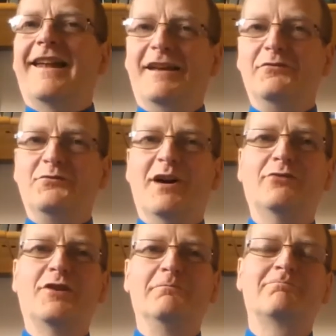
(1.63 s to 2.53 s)
Hello and
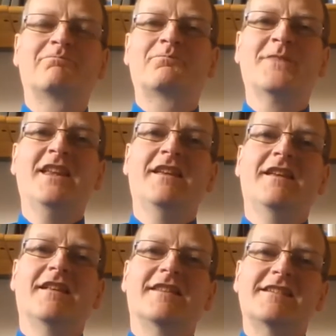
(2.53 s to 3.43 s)
welcome.
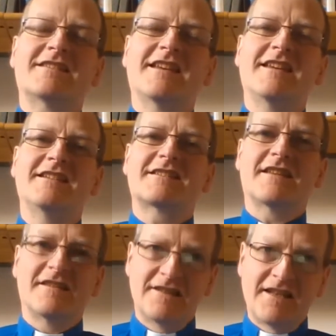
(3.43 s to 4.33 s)
This is
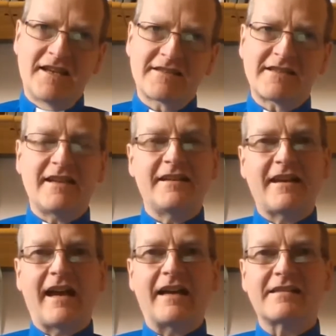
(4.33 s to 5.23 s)
the last in
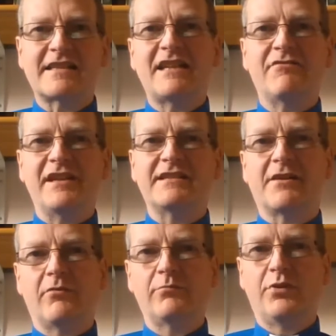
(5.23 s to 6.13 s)
our series
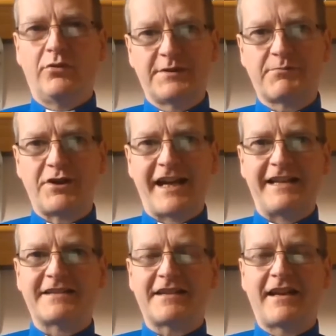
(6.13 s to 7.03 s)
on Paul's
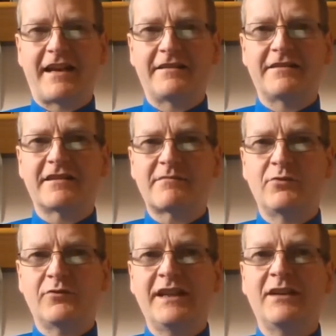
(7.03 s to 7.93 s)
prayers, and this
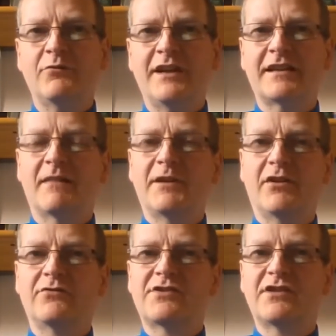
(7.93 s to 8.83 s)
morning we're coming
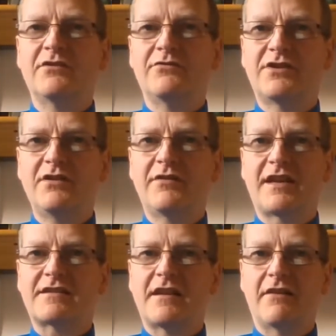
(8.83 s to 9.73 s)
on to 2
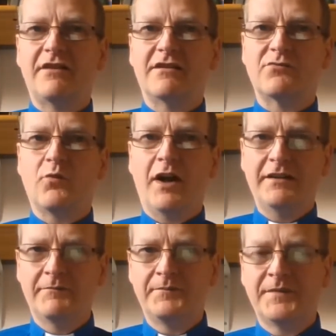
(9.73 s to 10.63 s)
Thessalonians
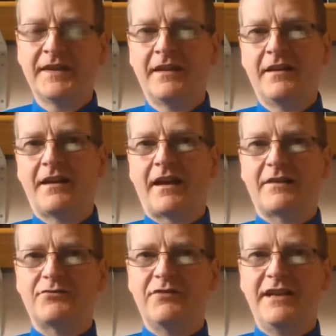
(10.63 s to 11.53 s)
1
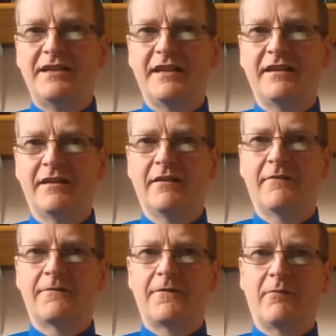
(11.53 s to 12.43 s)
and reading
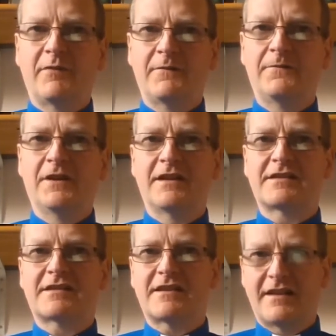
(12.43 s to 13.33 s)
from
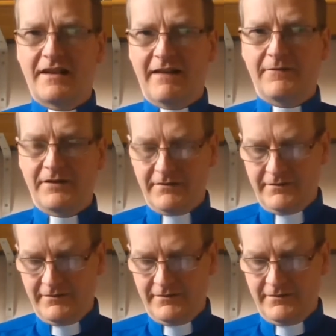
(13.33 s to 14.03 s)
verse 11.